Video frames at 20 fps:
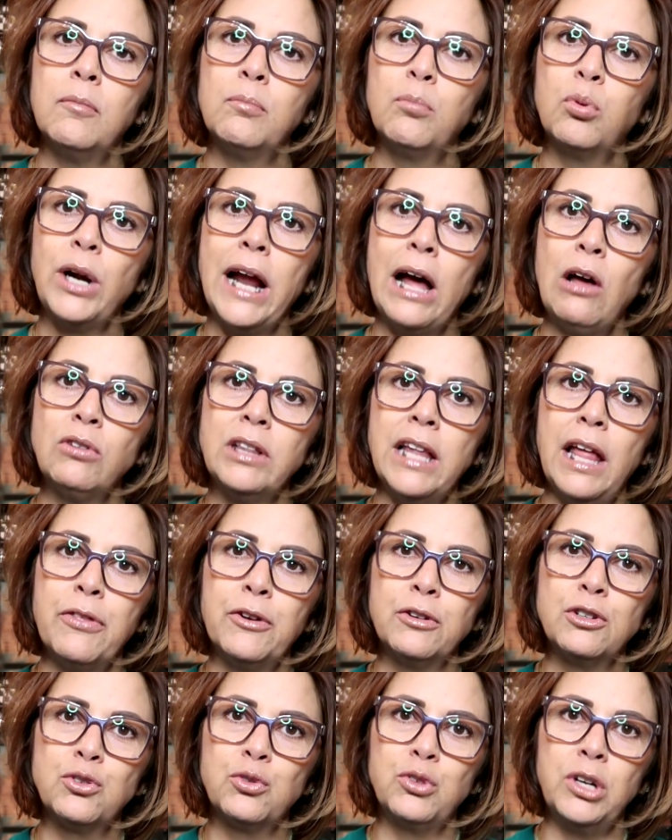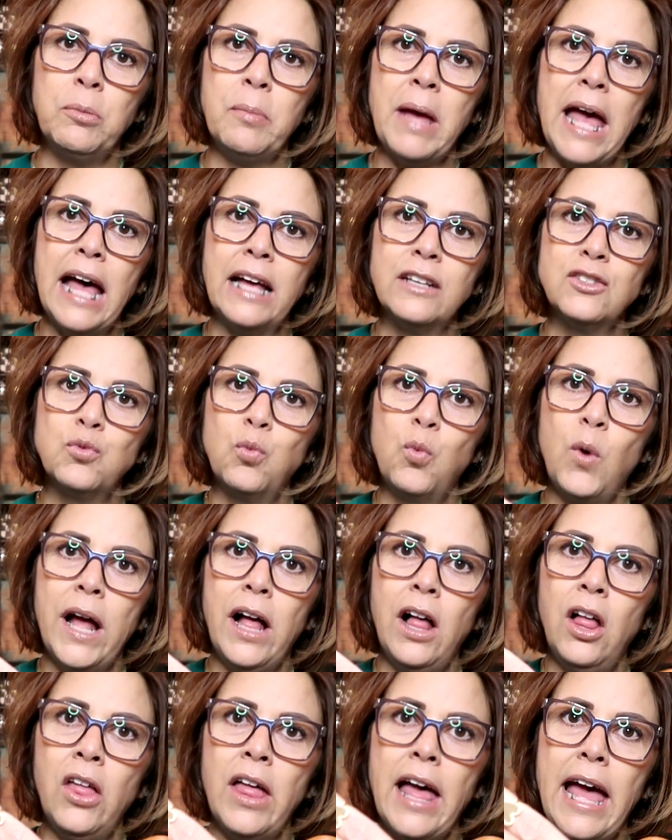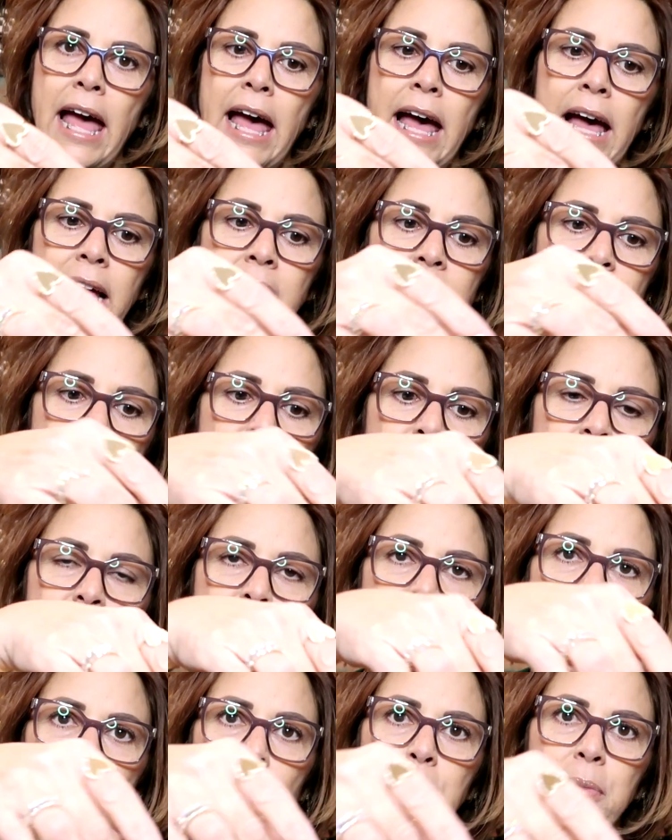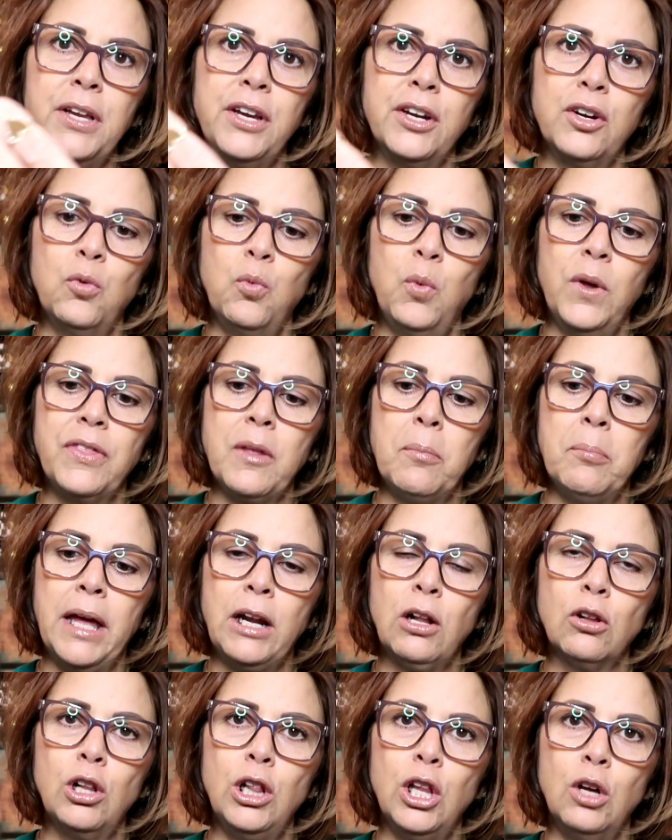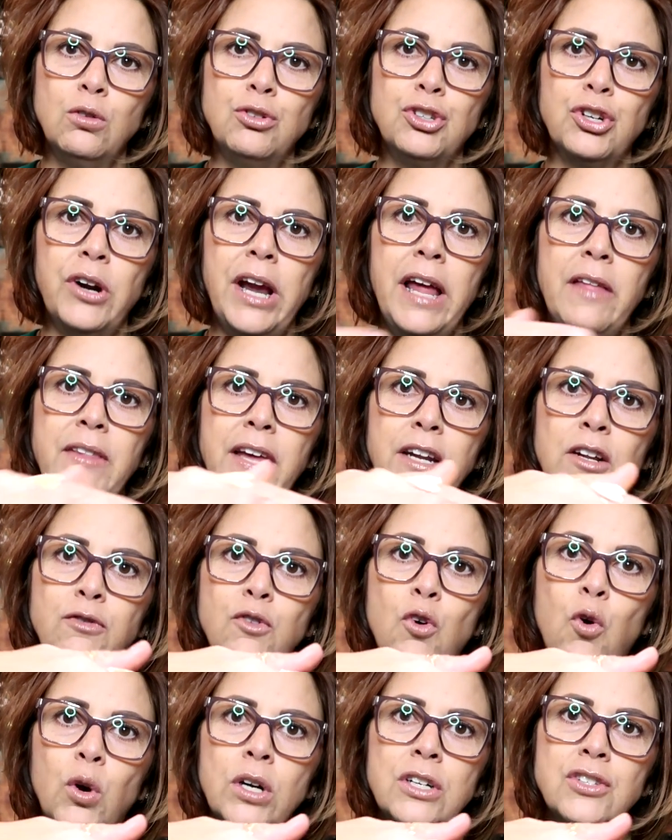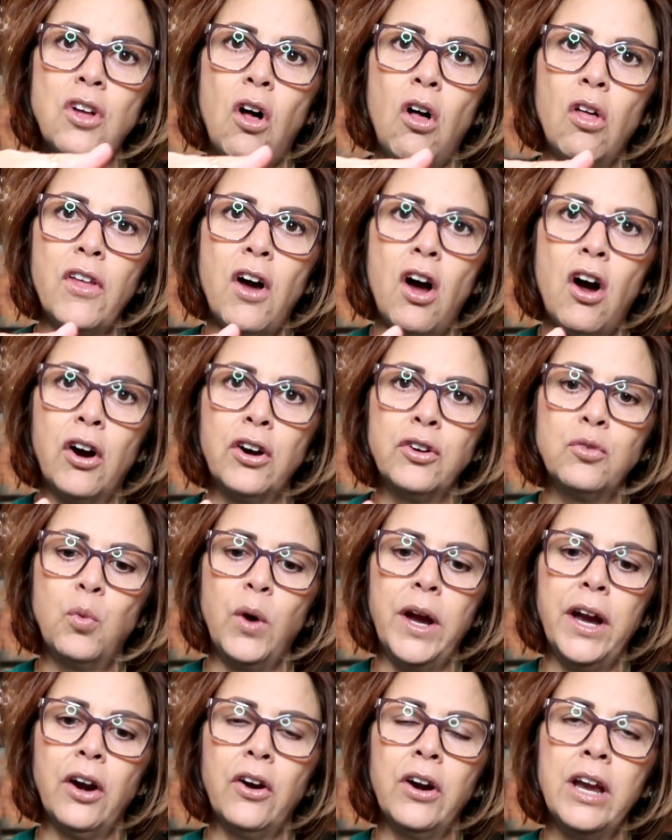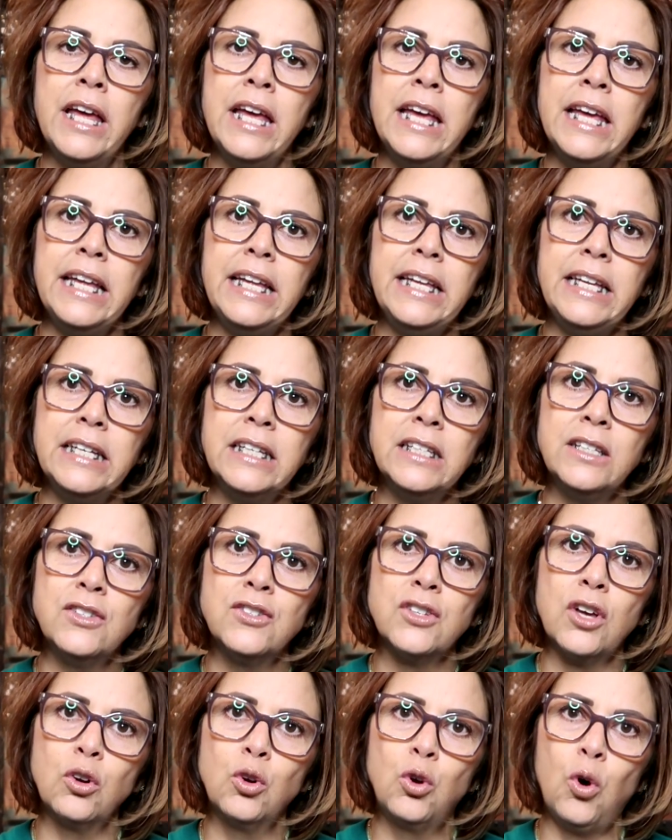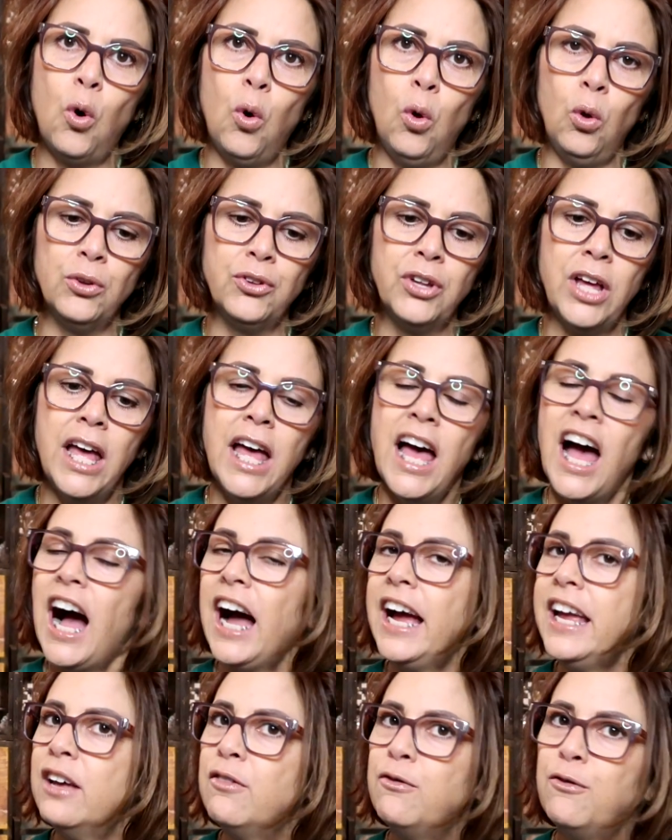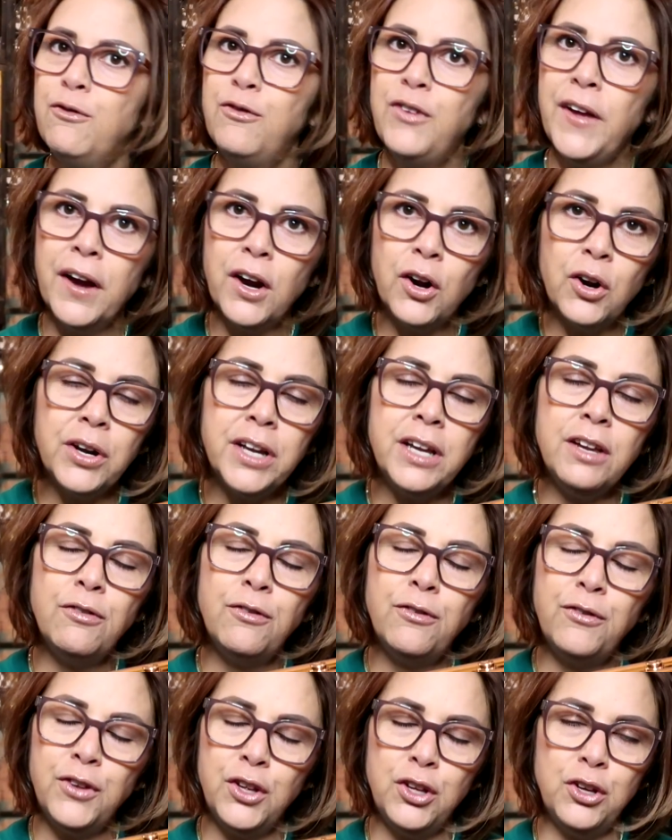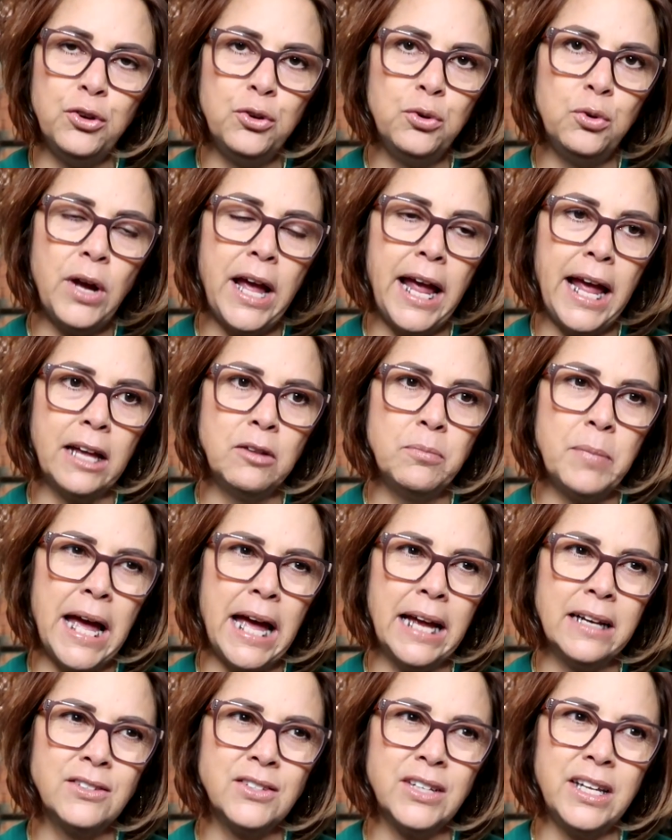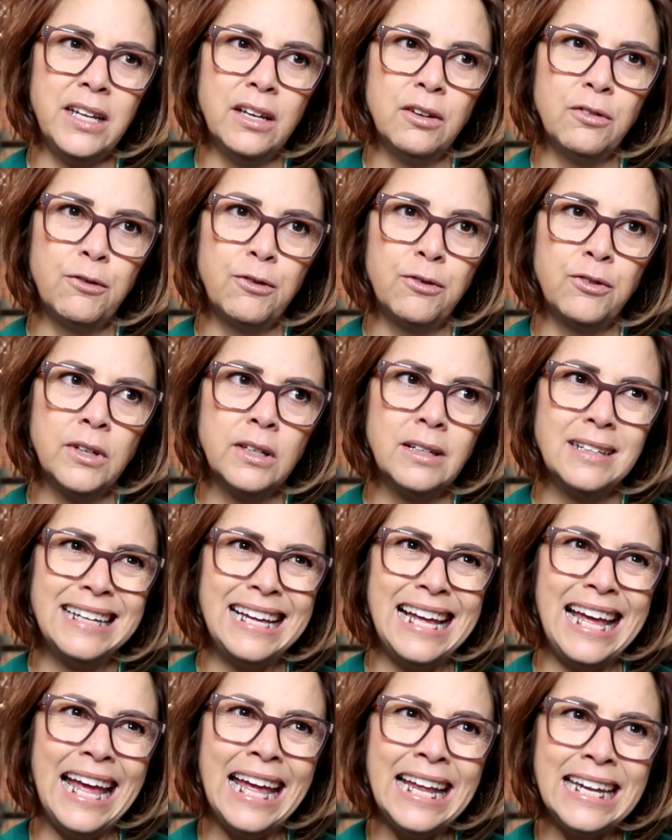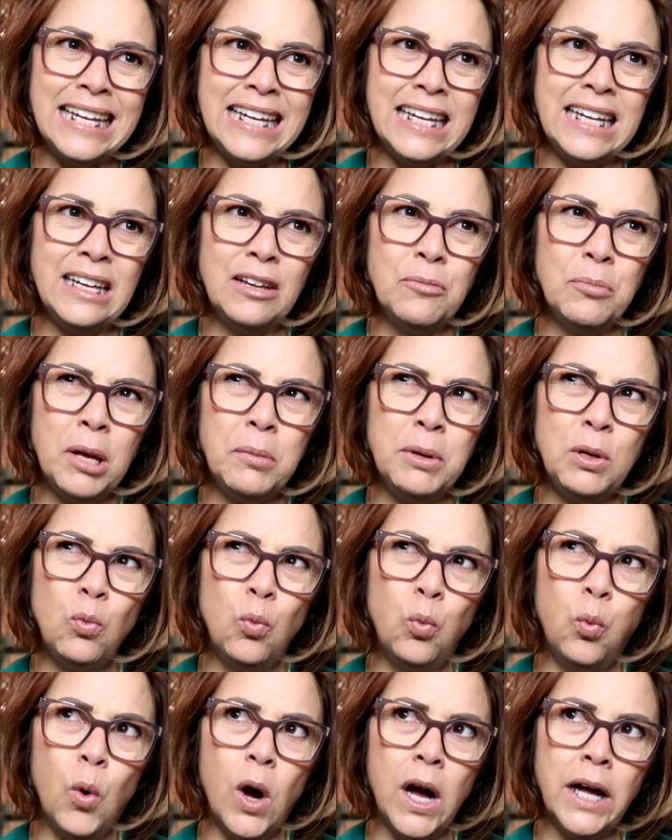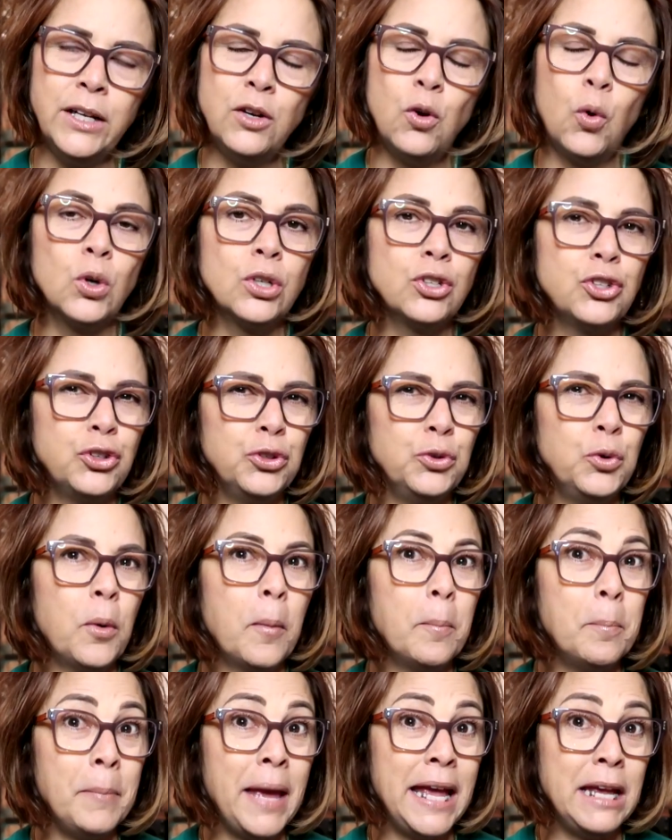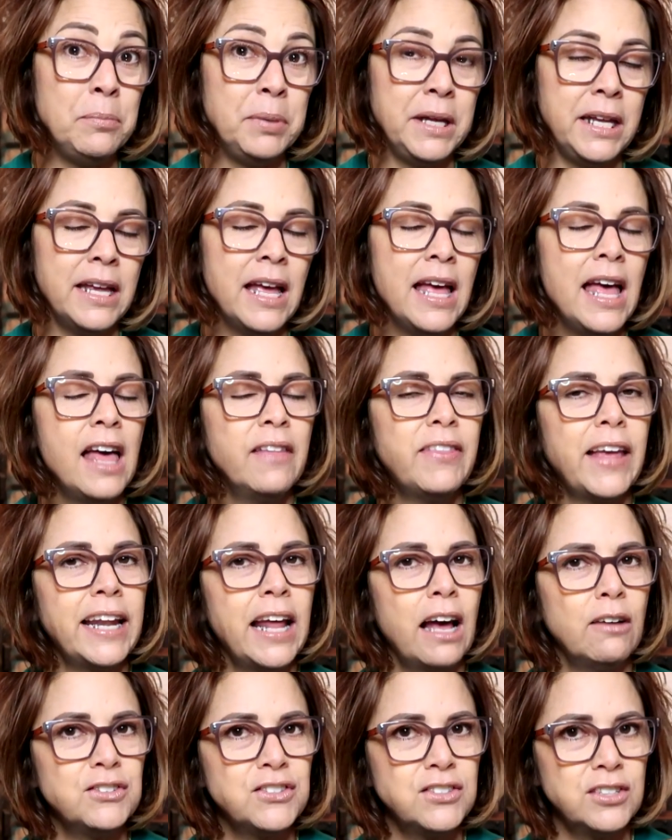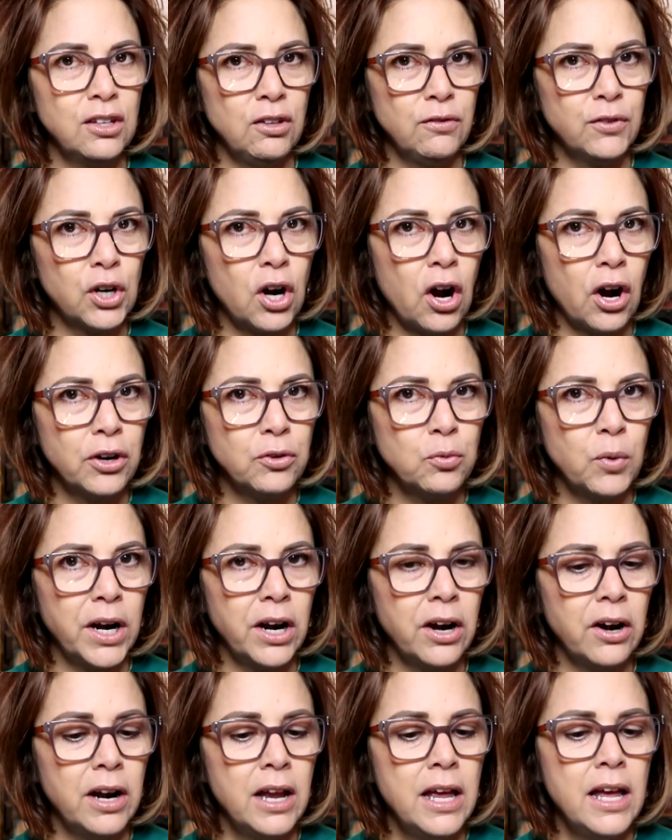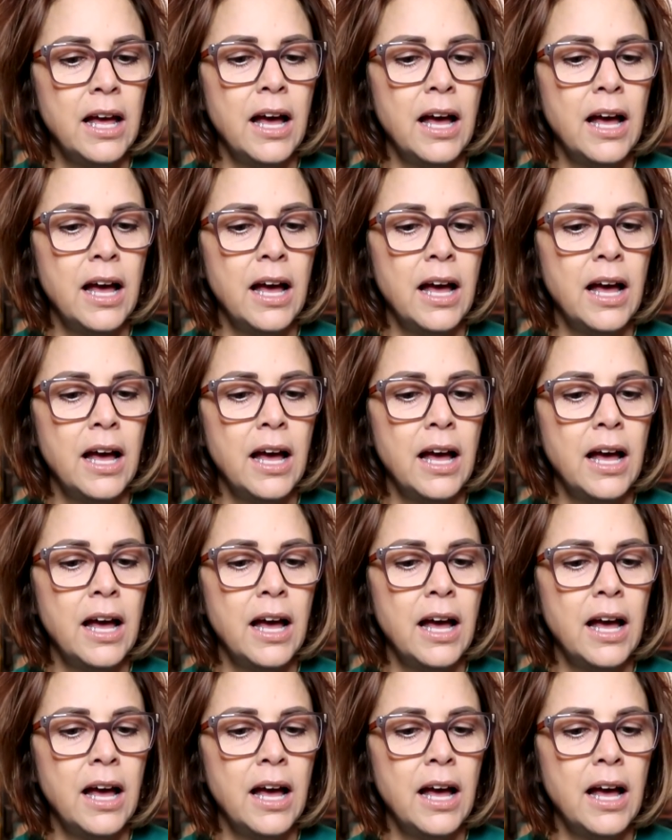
brown leather trim, as well as the top here with the metal closure. And then of course all the hardware is gold. I have very few handbags, if any, maybe one or two maybe, that have silver hardware